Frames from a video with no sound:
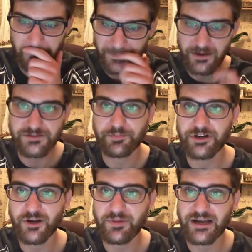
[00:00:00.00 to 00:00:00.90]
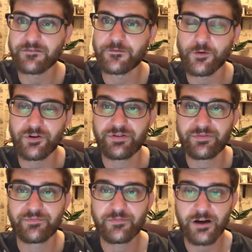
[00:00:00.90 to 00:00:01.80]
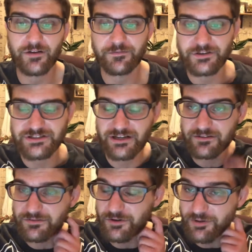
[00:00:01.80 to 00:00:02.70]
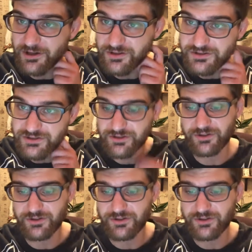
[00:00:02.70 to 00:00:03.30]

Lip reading: It was a pretty good back and forth for the second and third rounds.